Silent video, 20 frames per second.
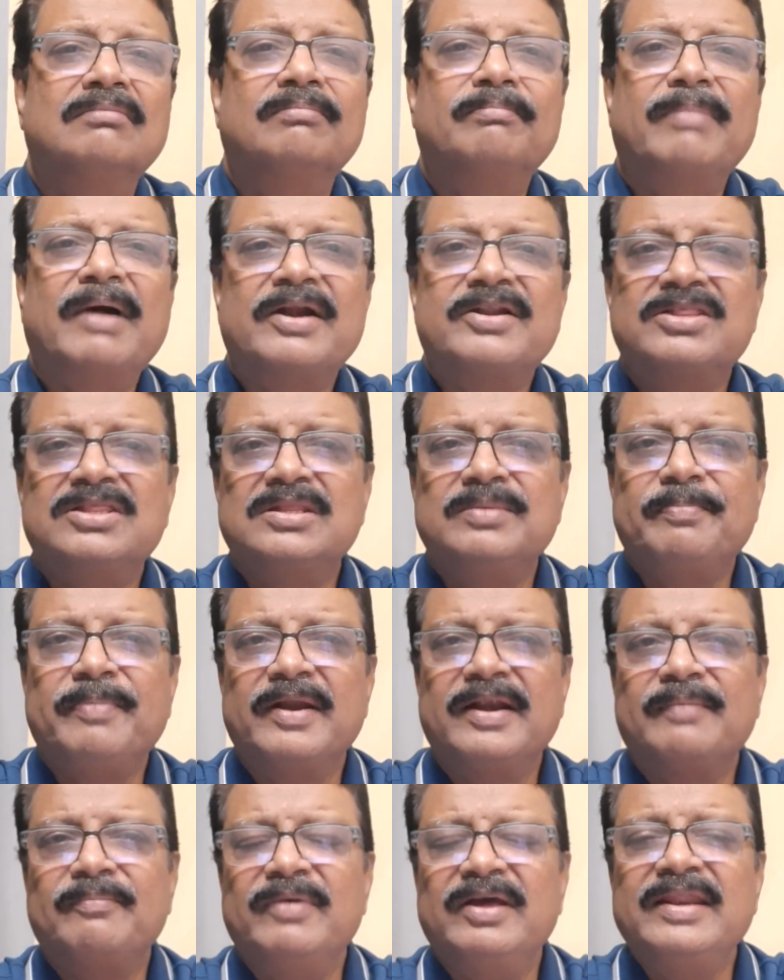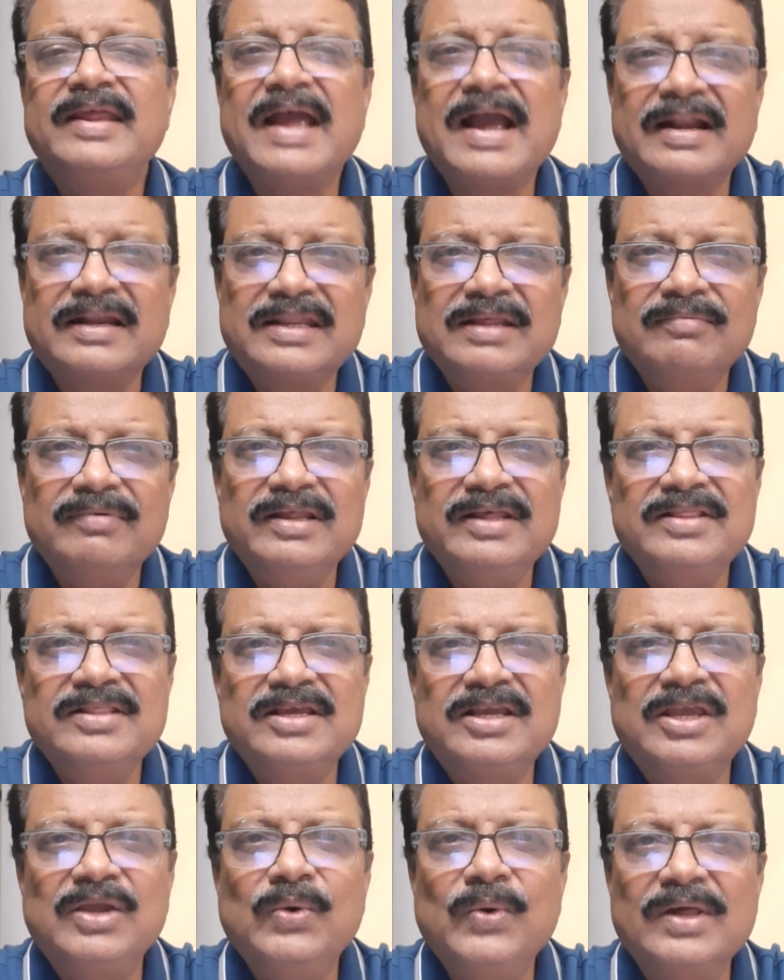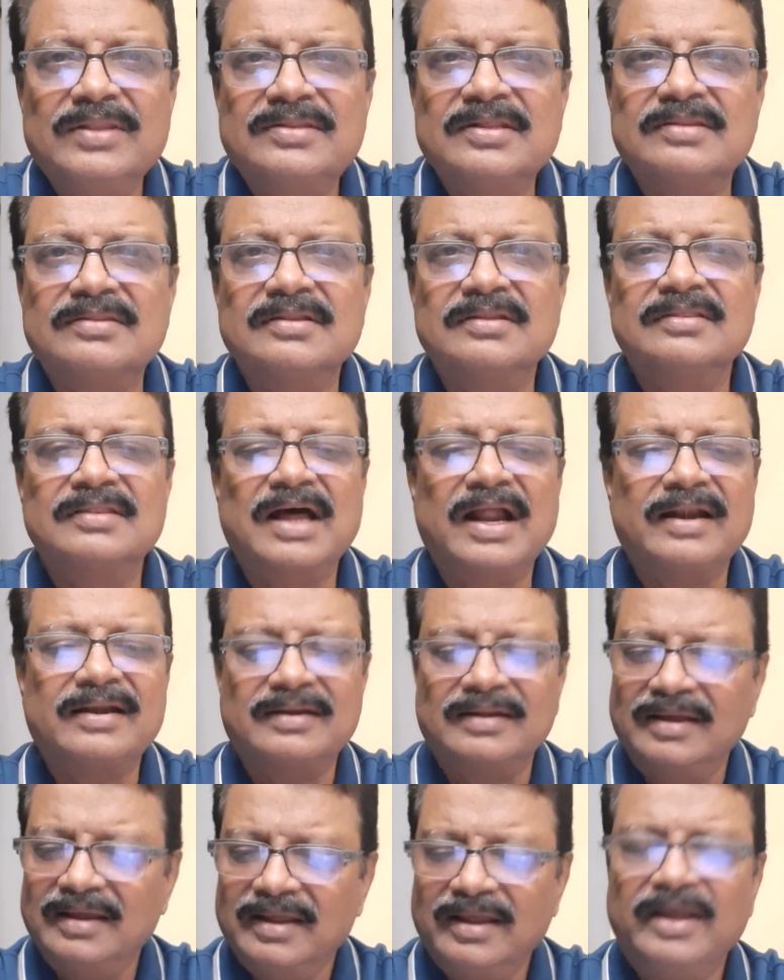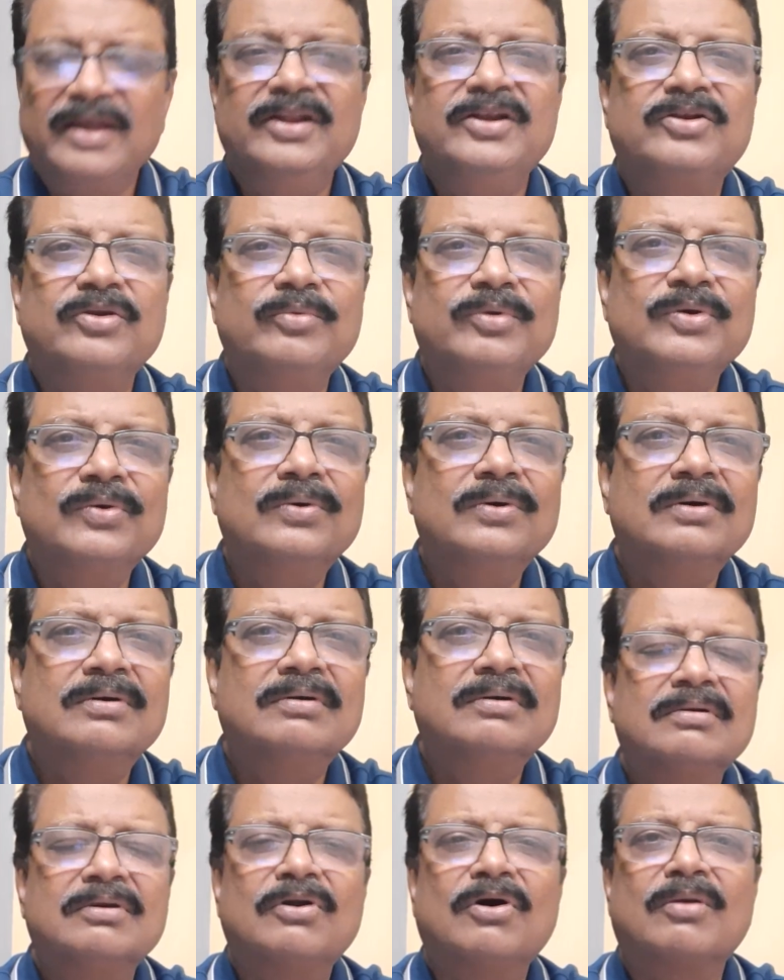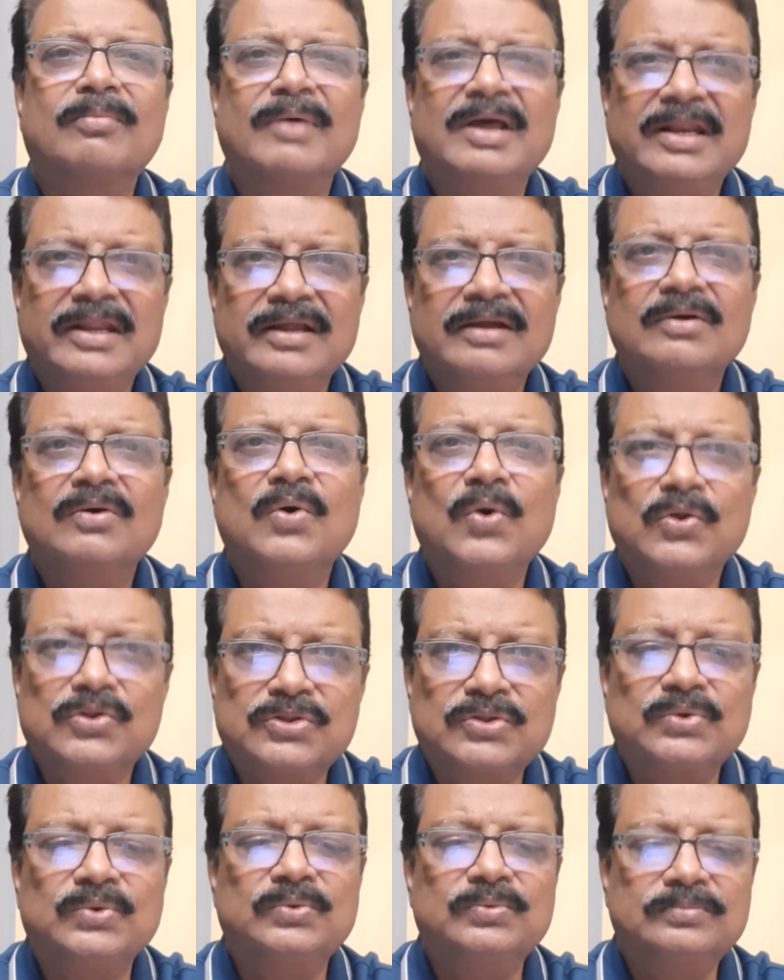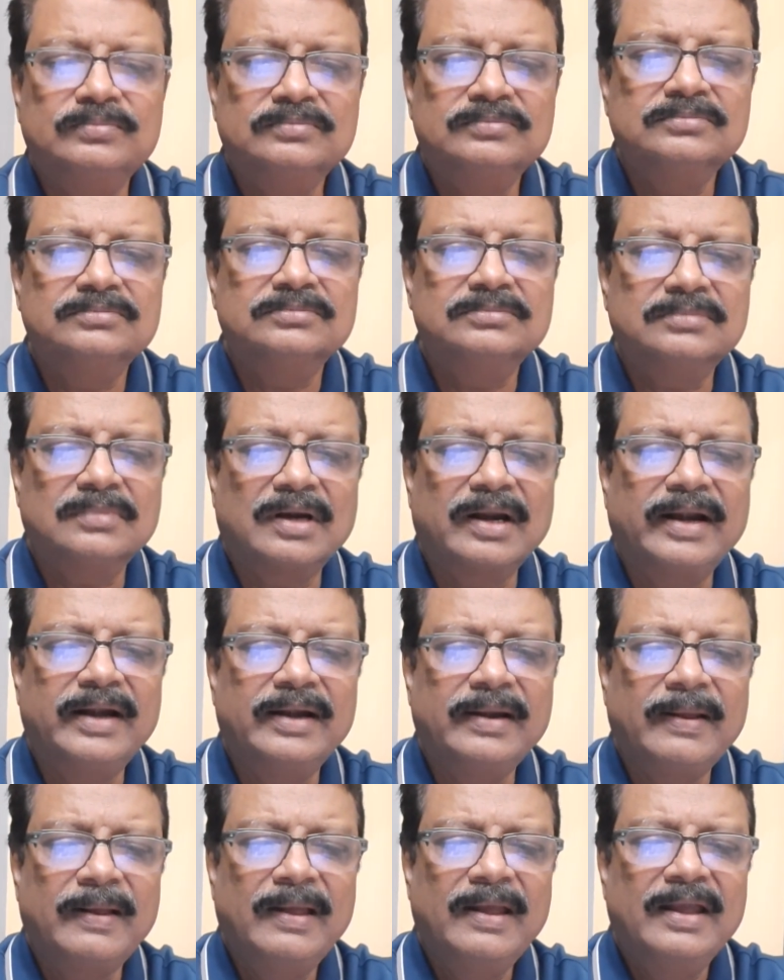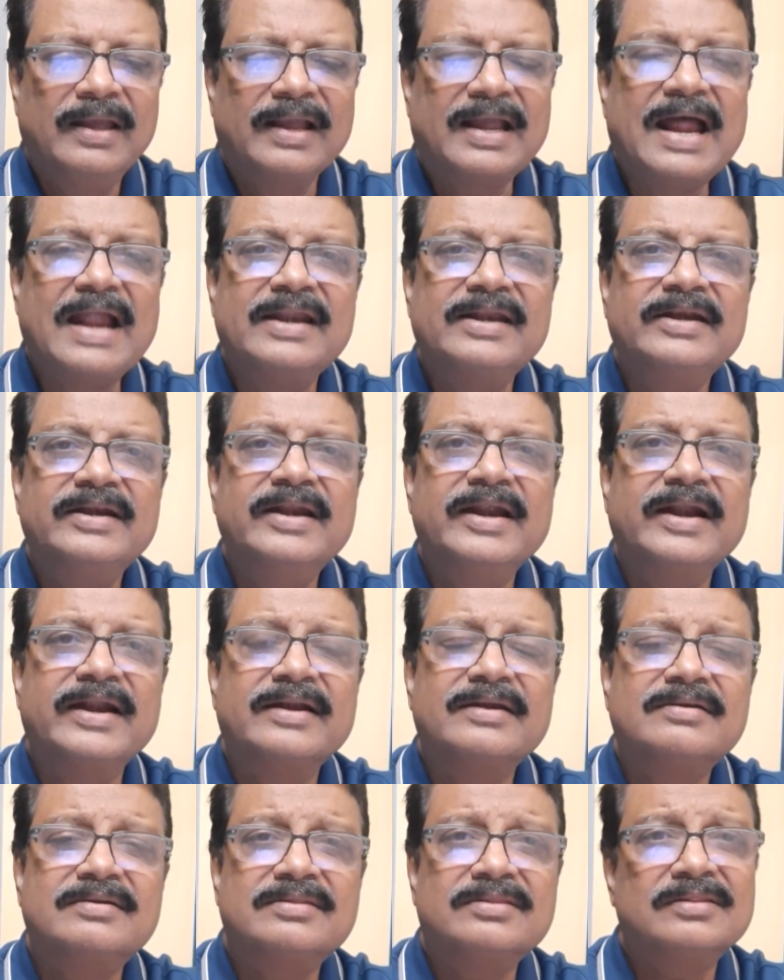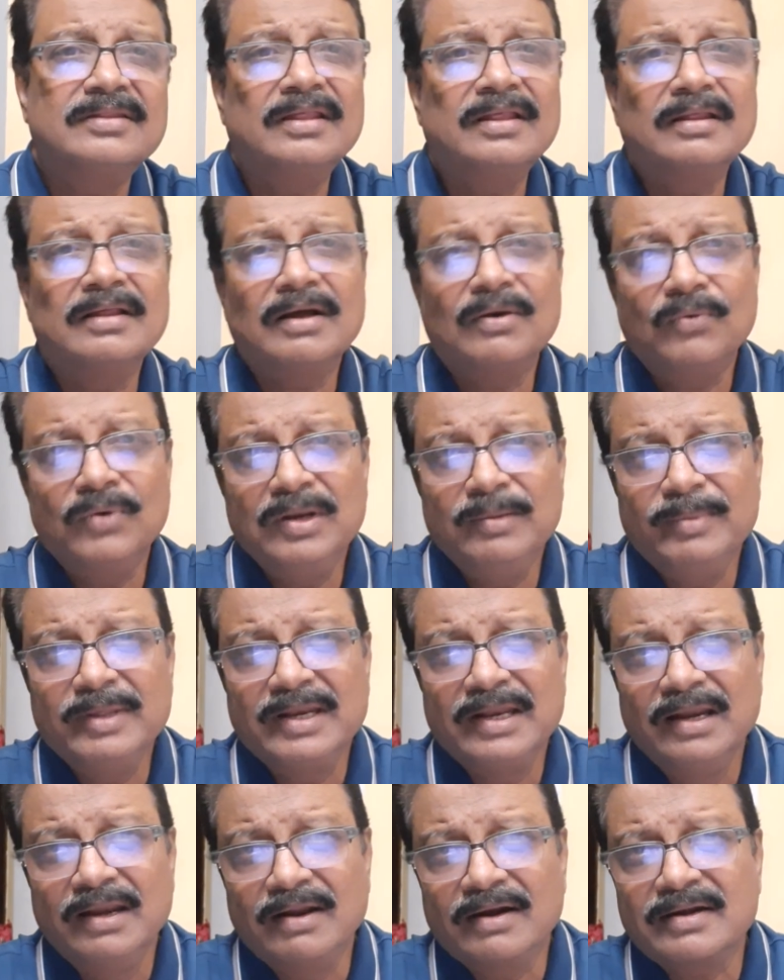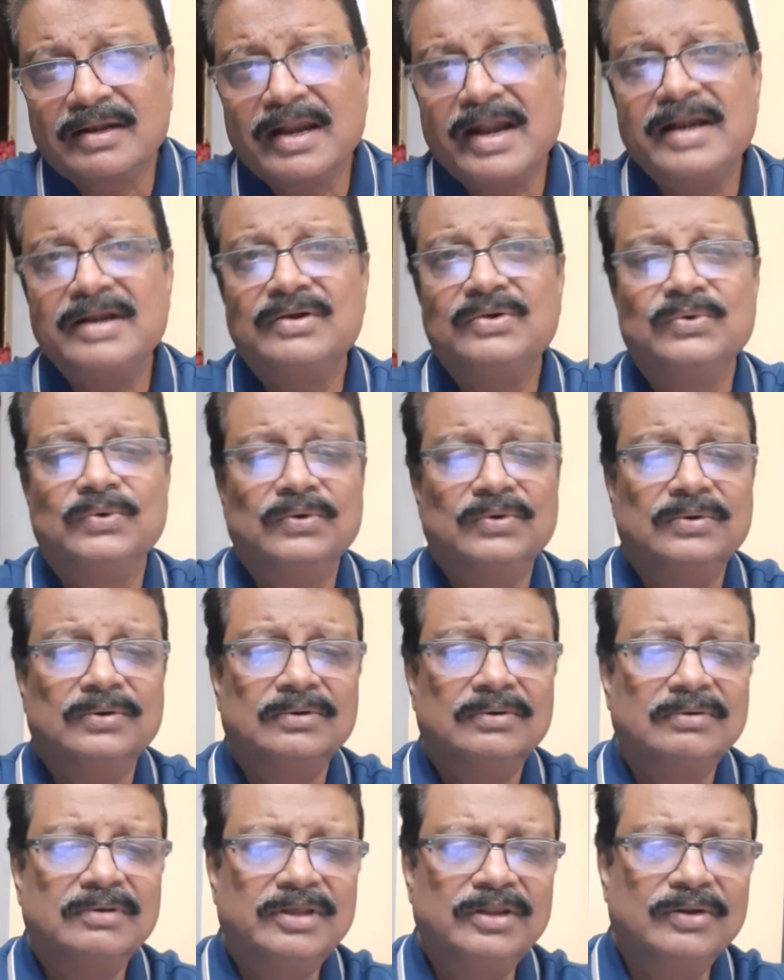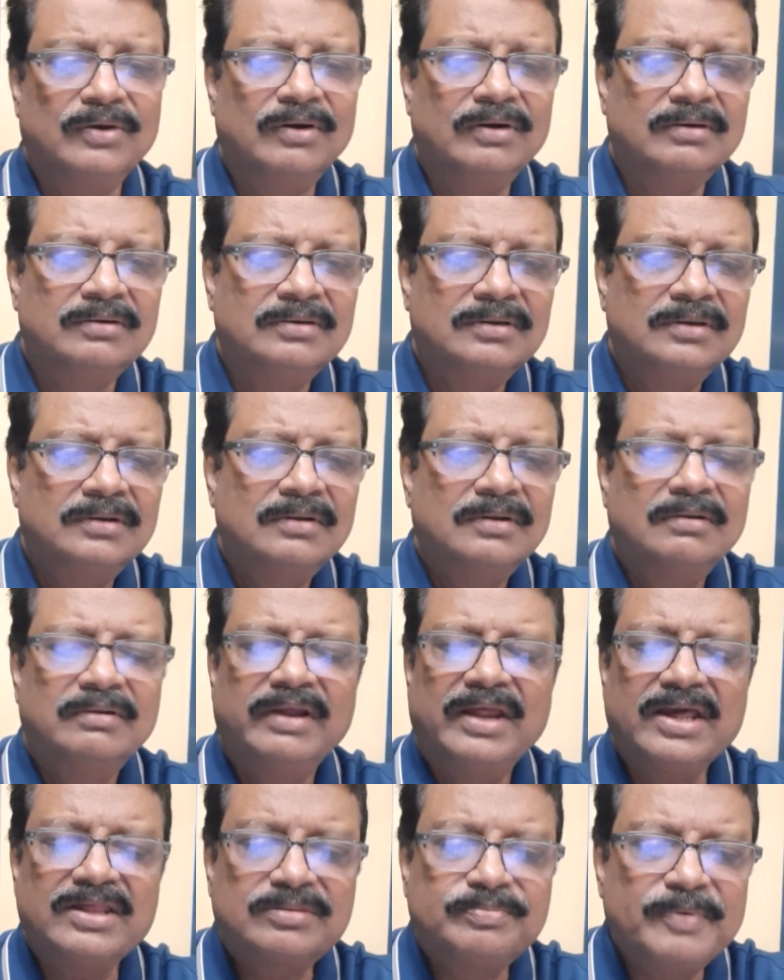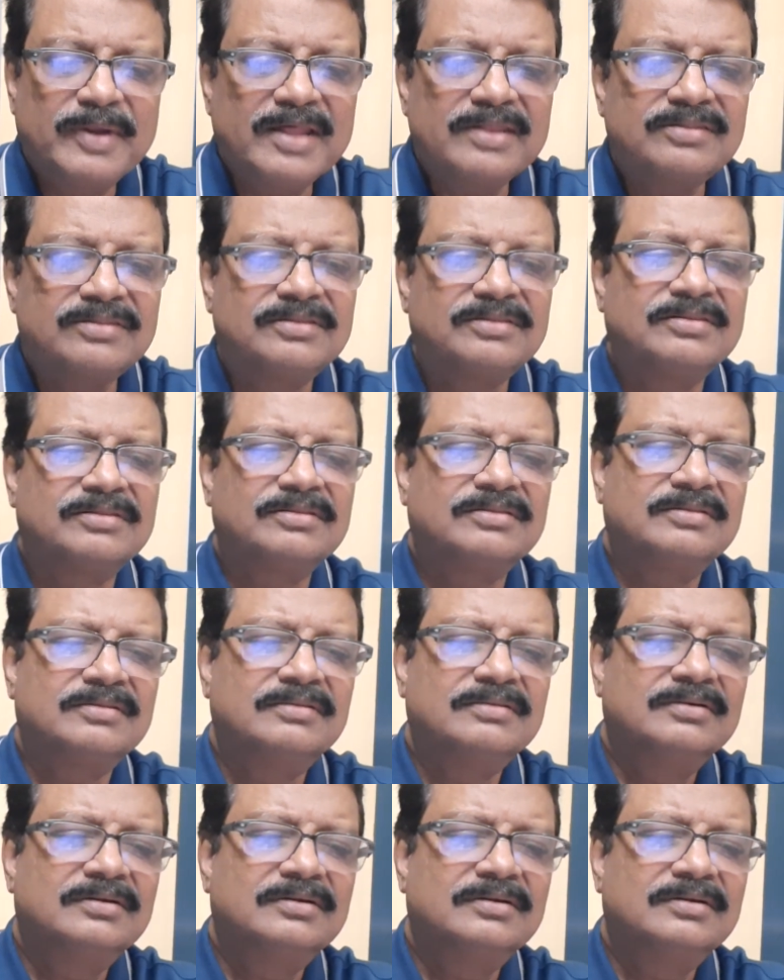participate very actively in the QA session that an interview normally goes through, right? Candidates will be reluctant to express